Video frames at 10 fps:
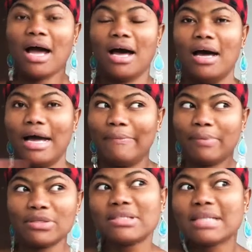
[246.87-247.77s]
I
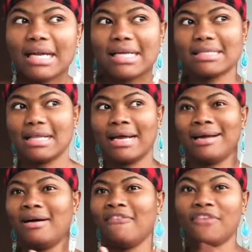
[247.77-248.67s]
posted it like
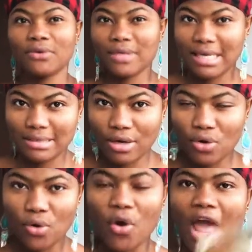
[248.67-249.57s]
a few days
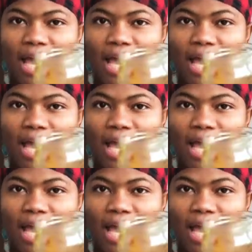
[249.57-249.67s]
ago.